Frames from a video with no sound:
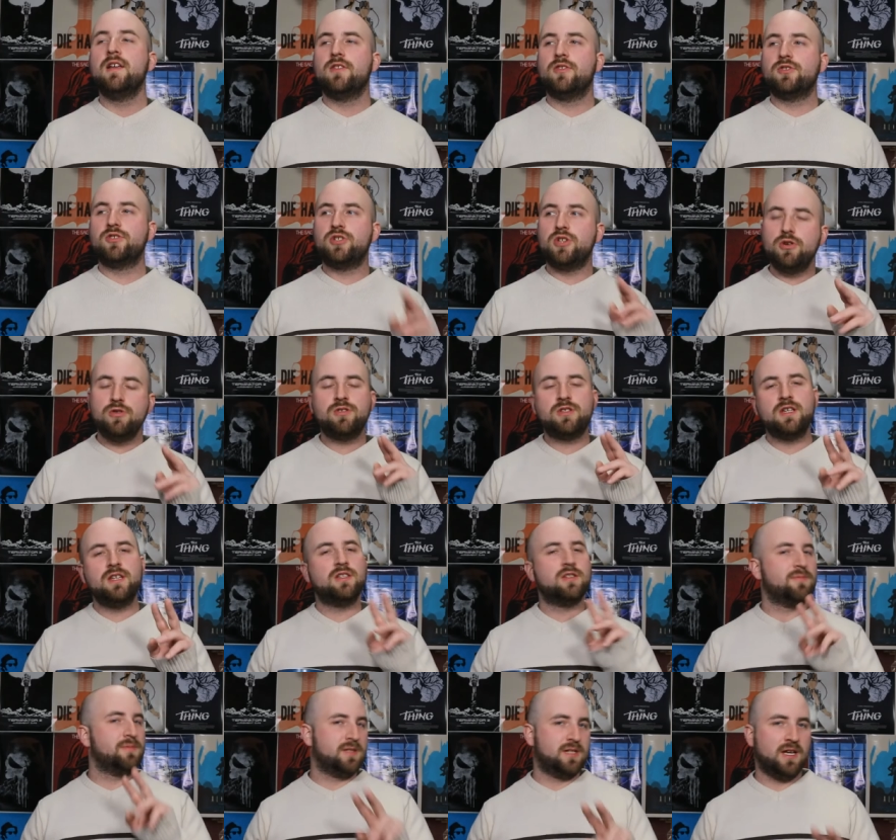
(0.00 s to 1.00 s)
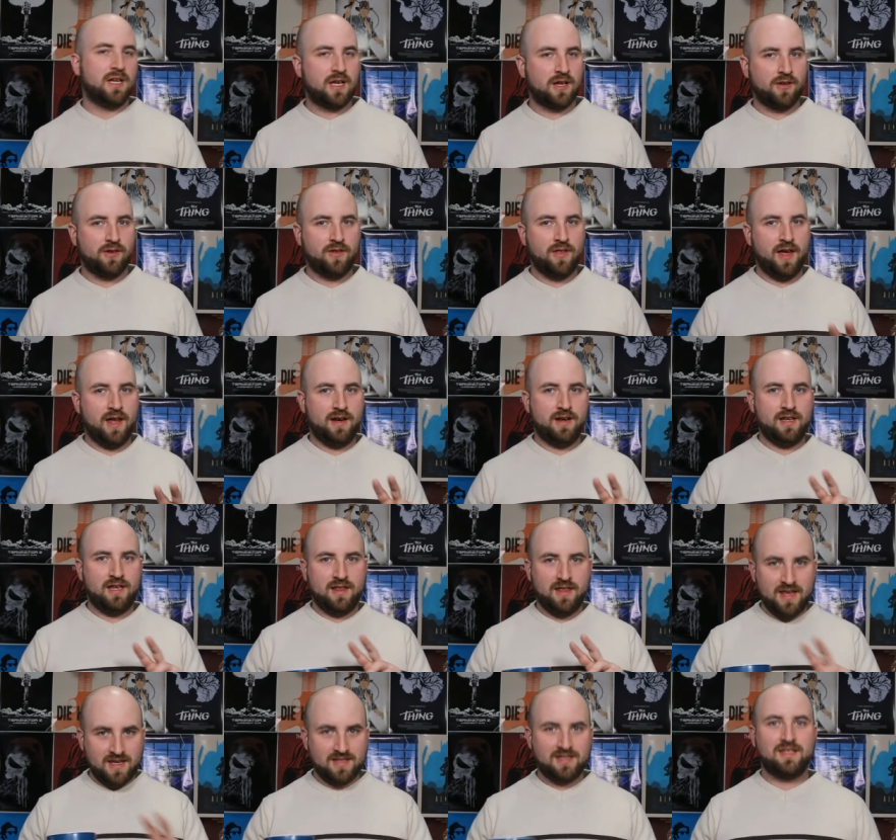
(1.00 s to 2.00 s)
There's two scenes in particular that
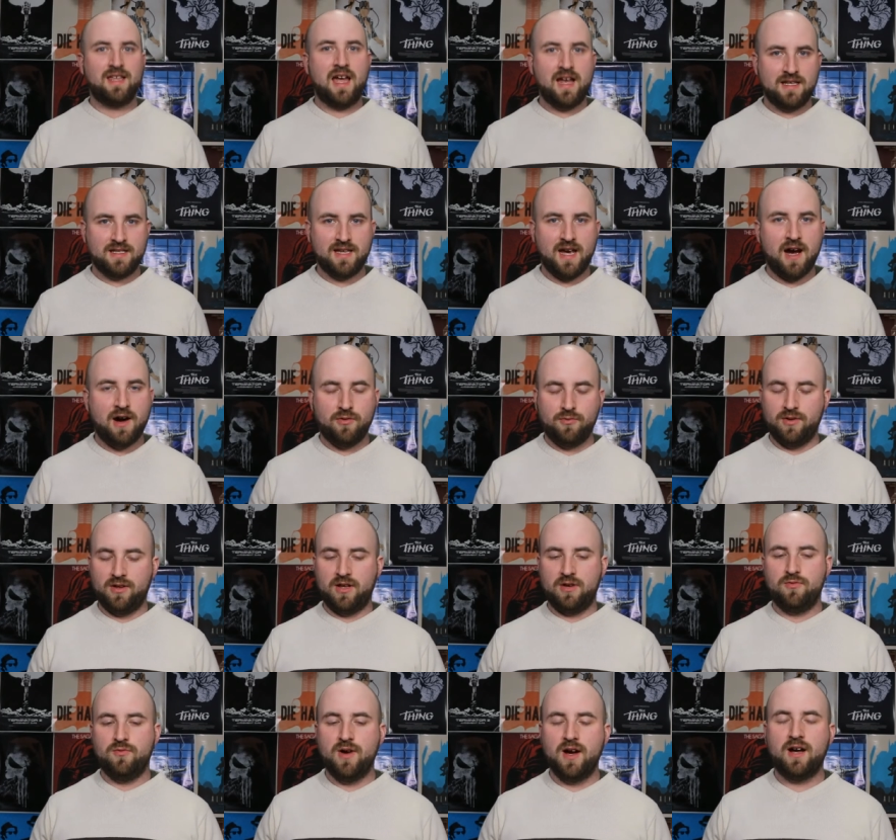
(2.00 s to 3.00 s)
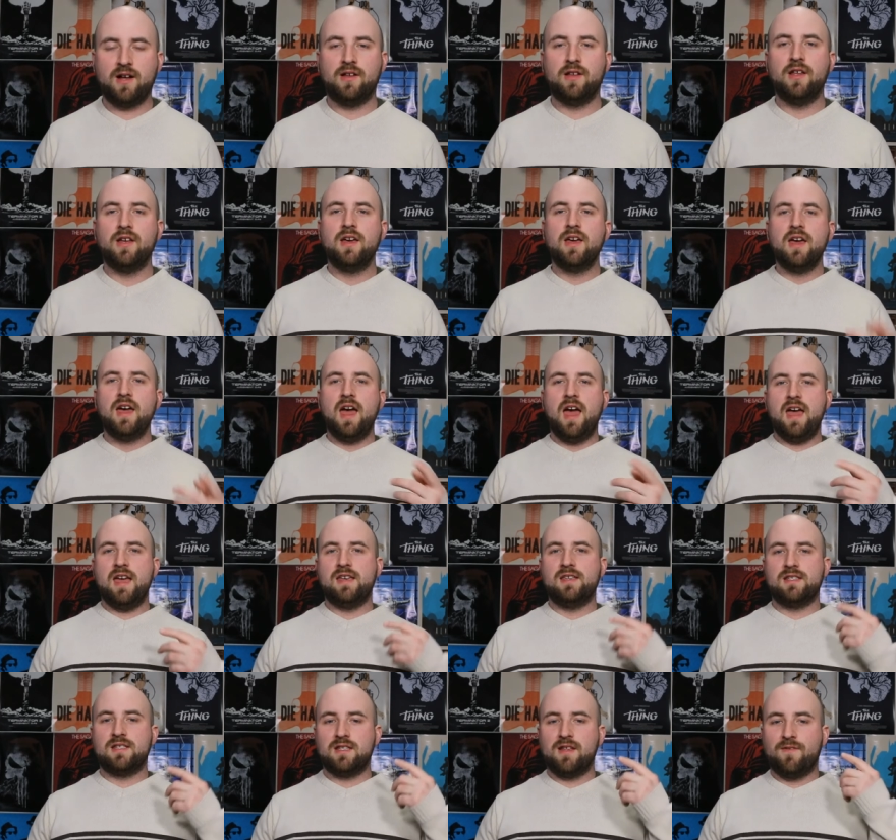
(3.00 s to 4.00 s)
he stands out really well.
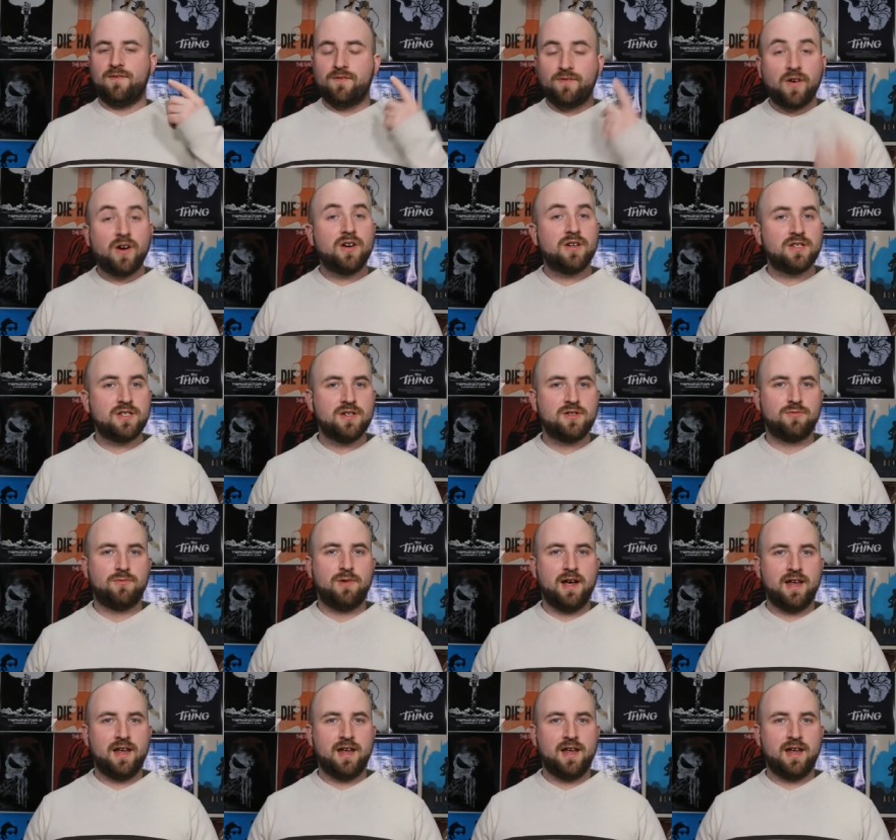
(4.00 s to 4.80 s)
Is the first is